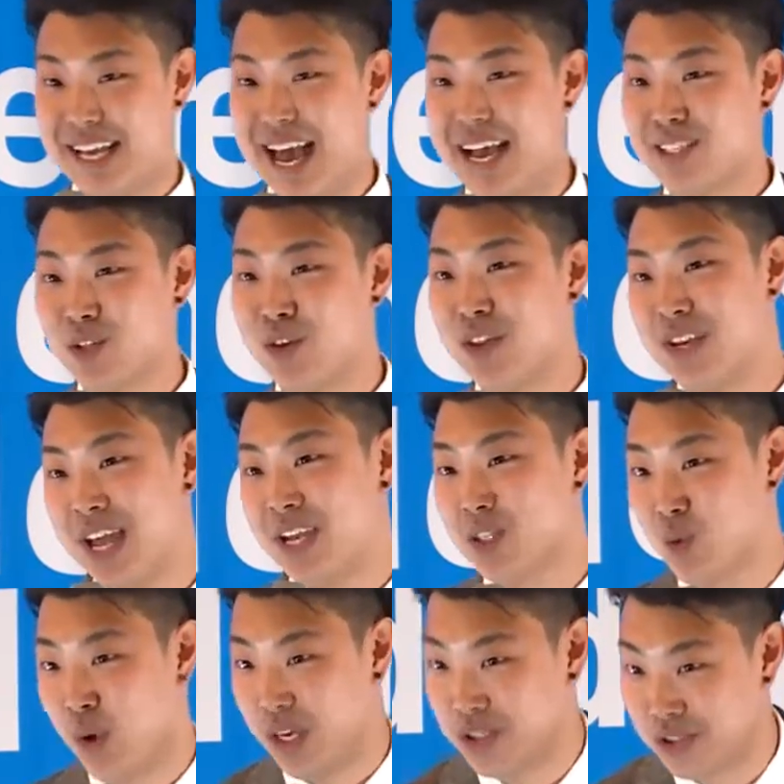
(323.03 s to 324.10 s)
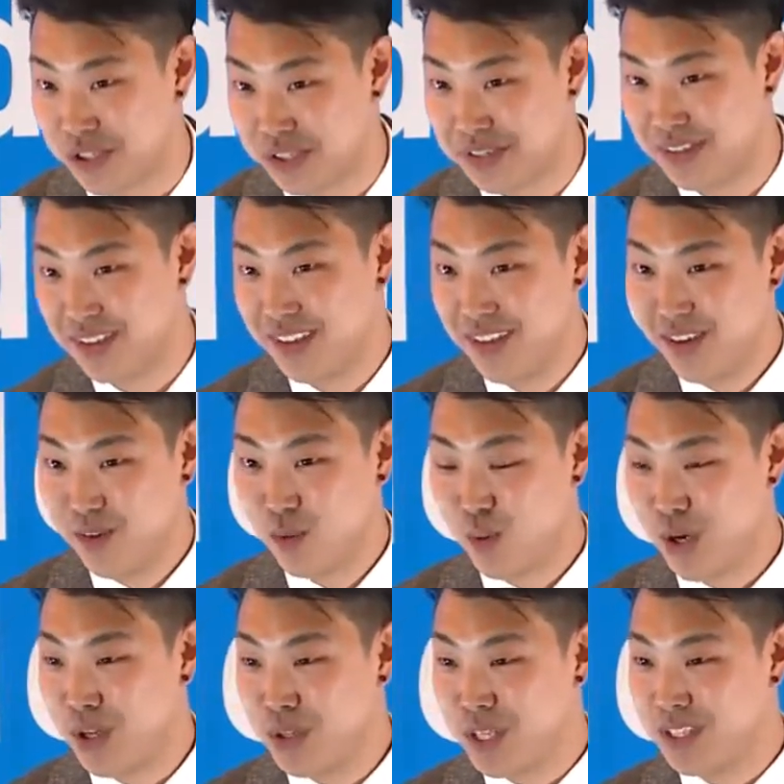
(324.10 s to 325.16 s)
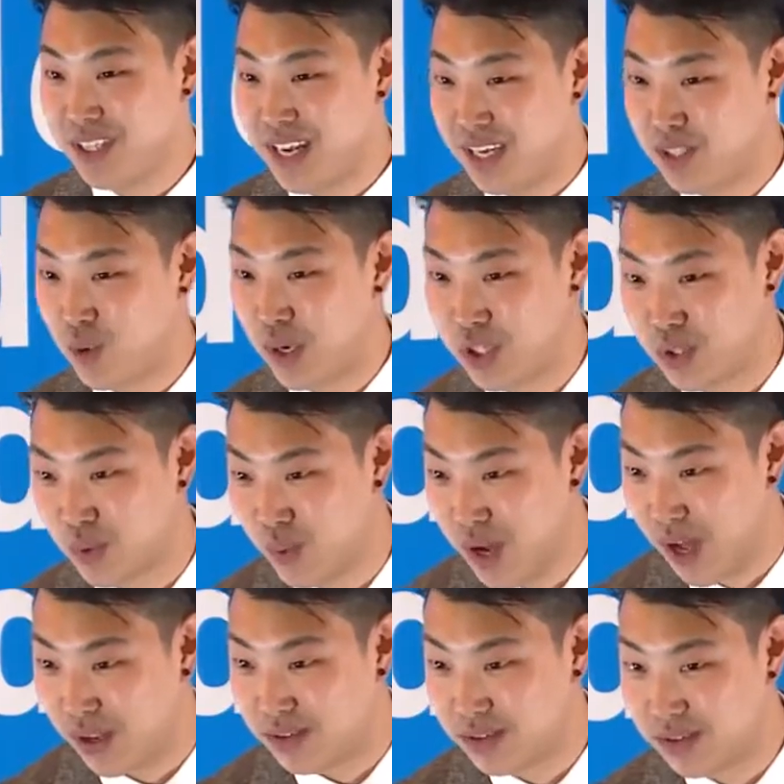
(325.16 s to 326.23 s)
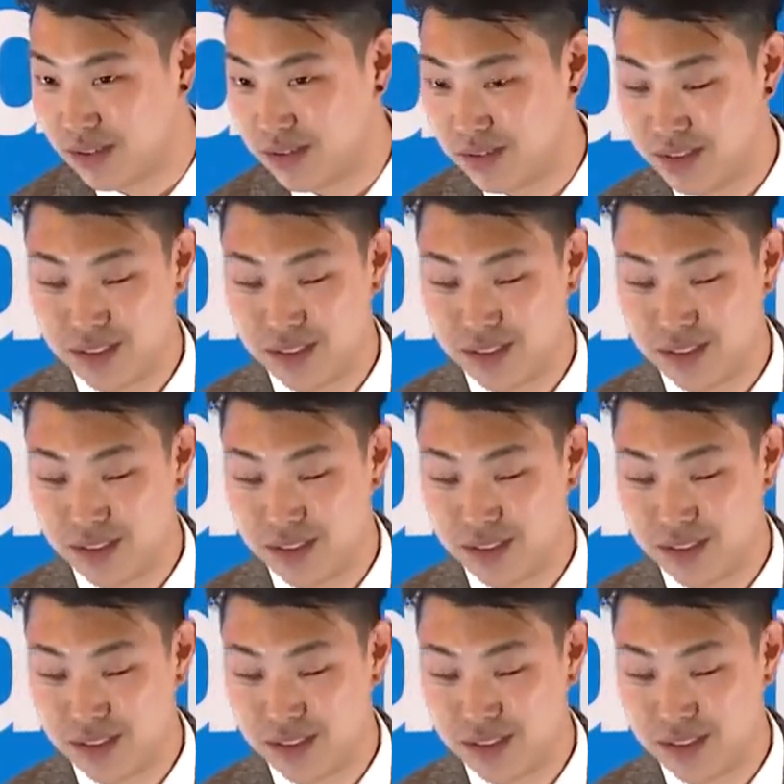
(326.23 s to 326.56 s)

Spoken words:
to ask her the next question. What do you think the next question was?